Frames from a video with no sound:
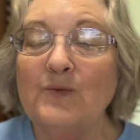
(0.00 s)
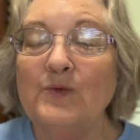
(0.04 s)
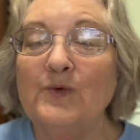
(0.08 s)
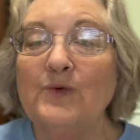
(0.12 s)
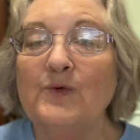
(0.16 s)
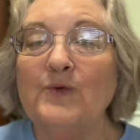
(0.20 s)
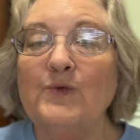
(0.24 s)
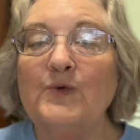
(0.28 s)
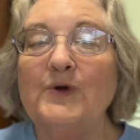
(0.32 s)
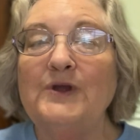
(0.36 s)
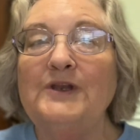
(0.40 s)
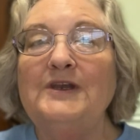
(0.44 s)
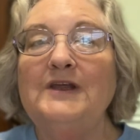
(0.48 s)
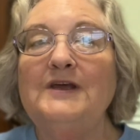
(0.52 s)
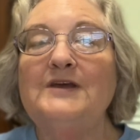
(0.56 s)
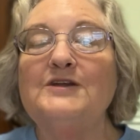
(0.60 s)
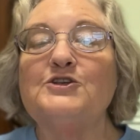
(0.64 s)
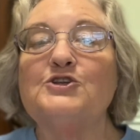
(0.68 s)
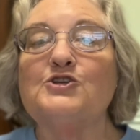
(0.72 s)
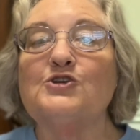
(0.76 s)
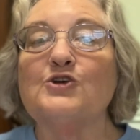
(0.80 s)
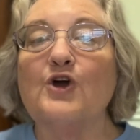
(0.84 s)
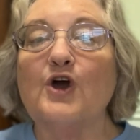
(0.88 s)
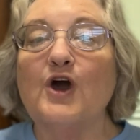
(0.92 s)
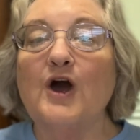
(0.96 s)
We need
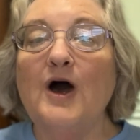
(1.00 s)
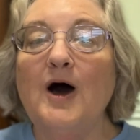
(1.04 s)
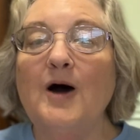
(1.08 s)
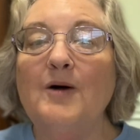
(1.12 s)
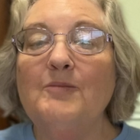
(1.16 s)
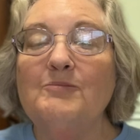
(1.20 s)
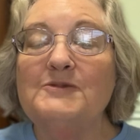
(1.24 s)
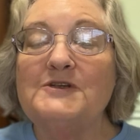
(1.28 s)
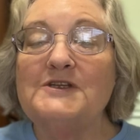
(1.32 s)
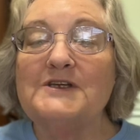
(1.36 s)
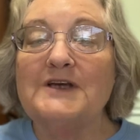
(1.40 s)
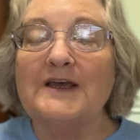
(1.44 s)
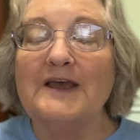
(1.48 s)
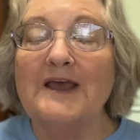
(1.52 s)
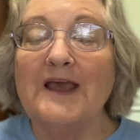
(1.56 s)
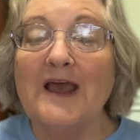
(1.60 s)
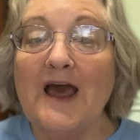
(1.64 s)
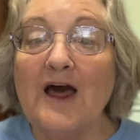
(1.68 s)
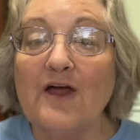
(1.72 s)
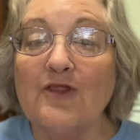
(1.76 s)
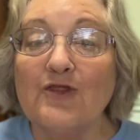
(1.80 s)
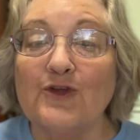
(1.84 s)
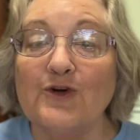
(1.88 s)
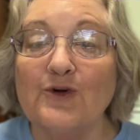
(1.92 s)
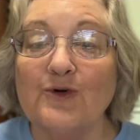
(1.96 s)
to come
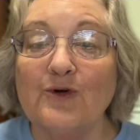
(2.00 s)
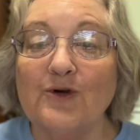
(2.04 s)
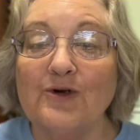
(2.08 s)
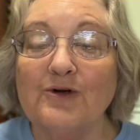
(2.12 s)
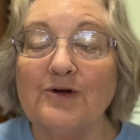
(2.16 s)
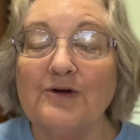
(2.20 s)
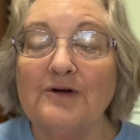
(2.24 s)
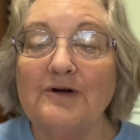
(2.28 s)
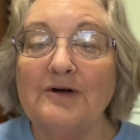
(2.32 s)
together.